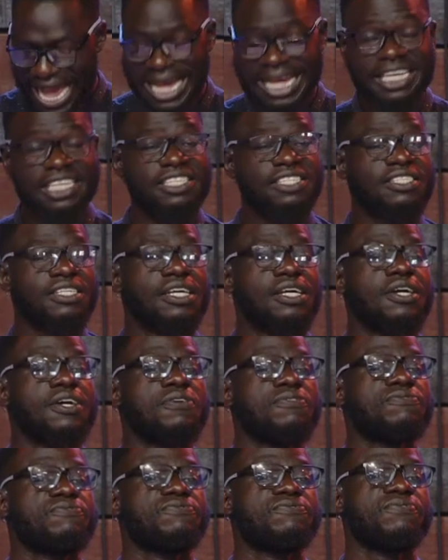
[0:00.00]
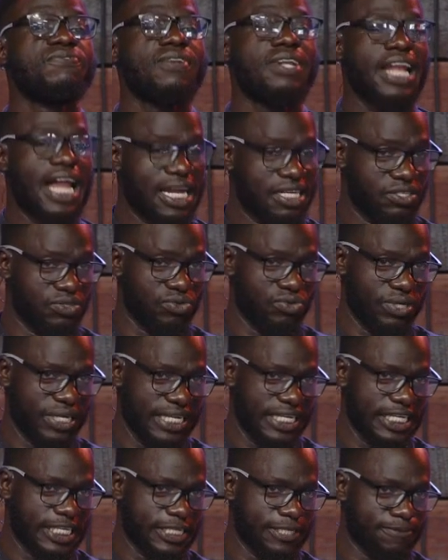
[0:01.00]
as
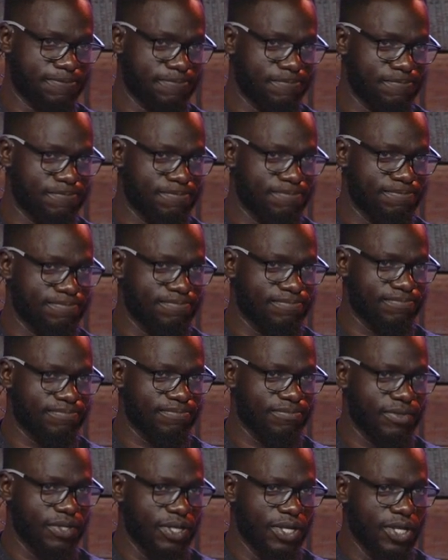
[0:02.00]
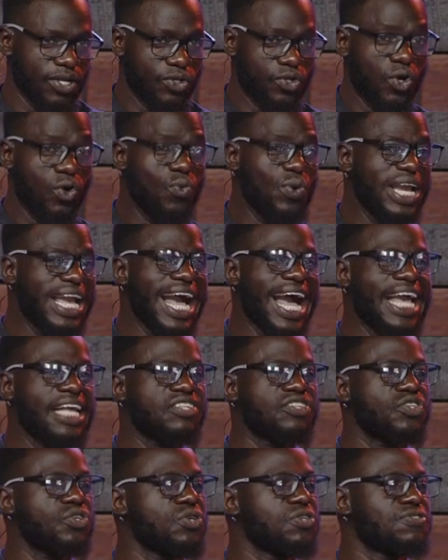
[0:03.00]
flattery. Don't we
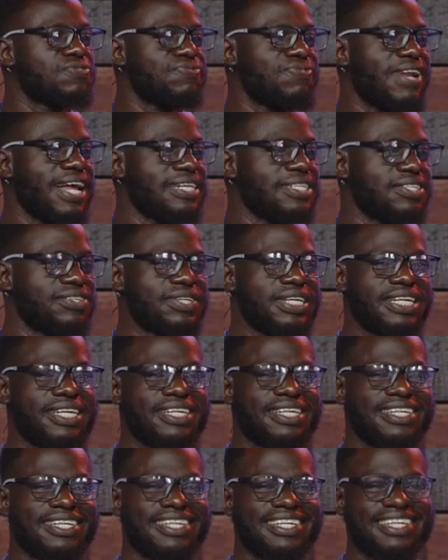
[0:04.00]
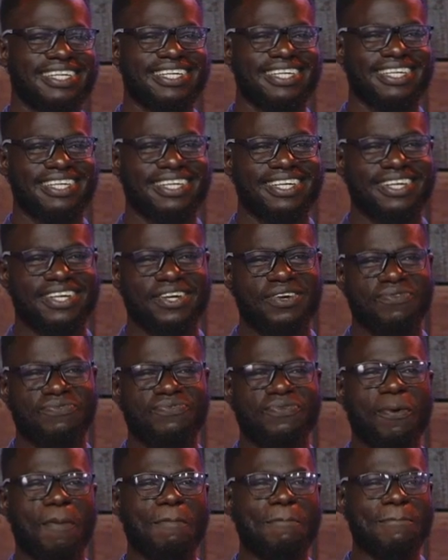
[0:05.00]
guys use flattery
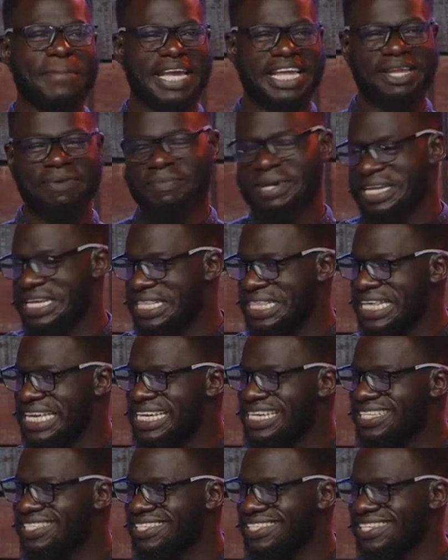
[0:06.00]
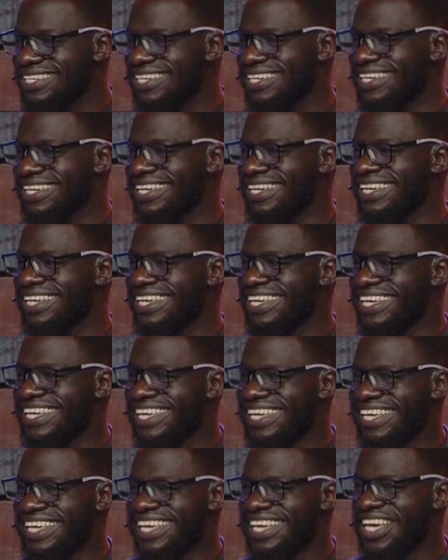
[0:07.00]
for many, many things?
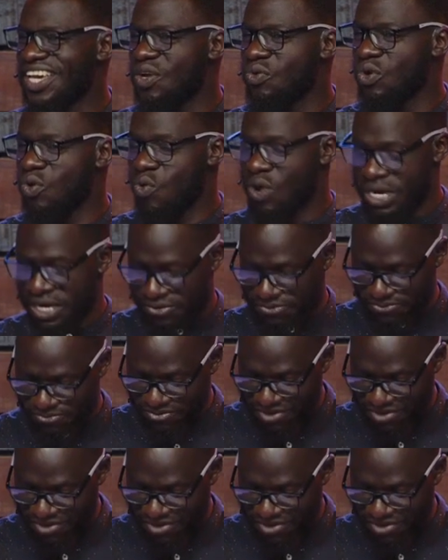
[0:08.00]
We want to